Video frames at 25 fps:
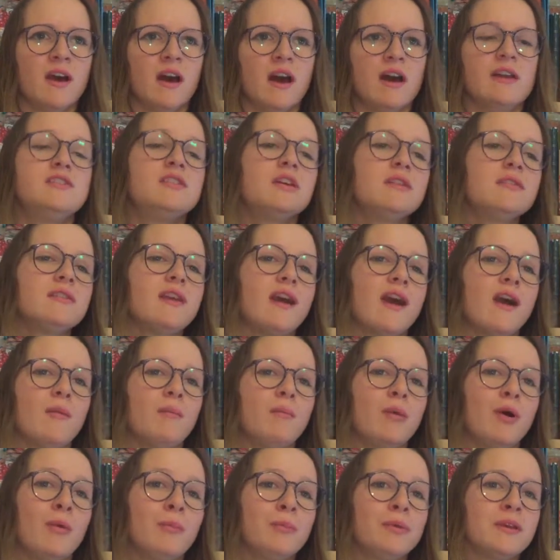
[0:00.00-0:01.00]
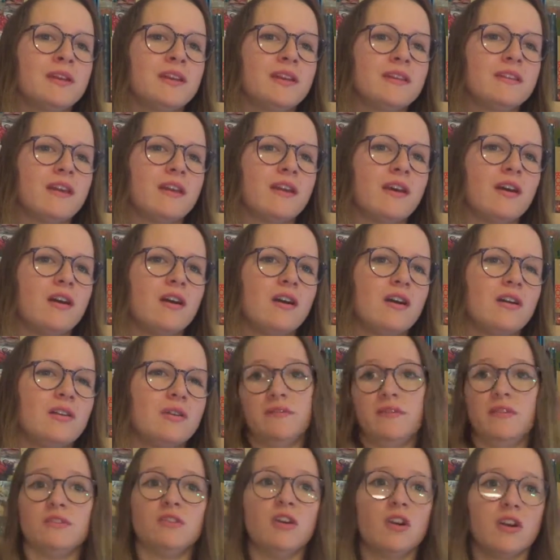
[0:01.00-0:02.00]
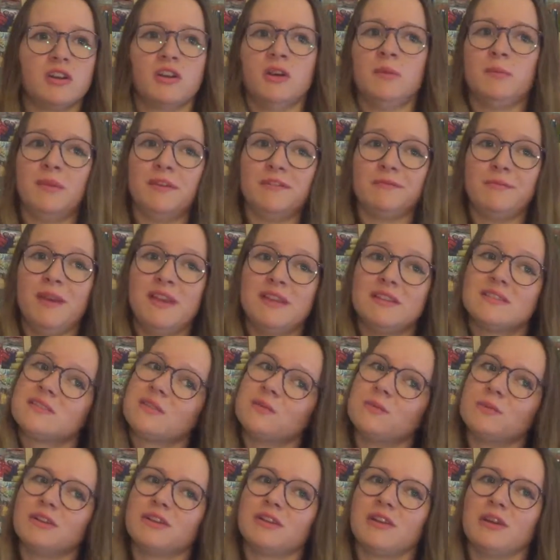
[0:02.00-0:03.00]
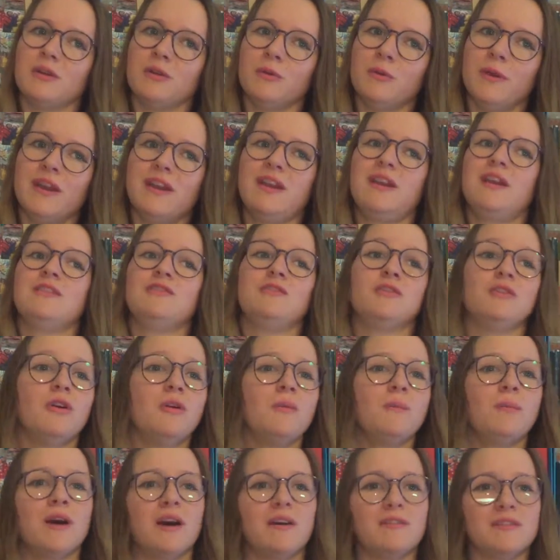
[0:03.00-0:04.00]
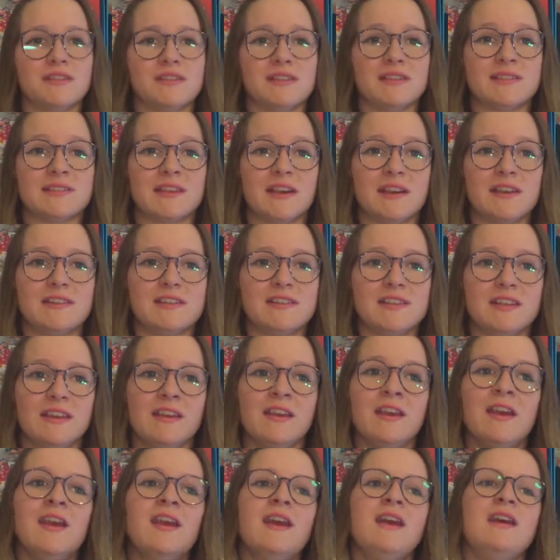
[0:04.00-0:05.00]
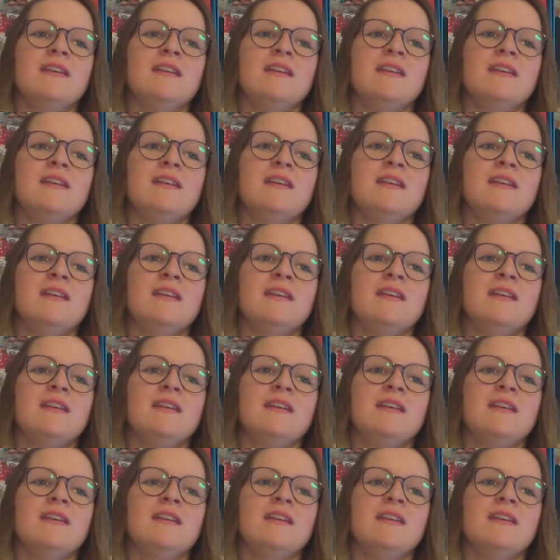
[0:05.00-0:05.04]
I don't know how popular they are. If you've got a couple of mates that want to go away and you're not part of a society,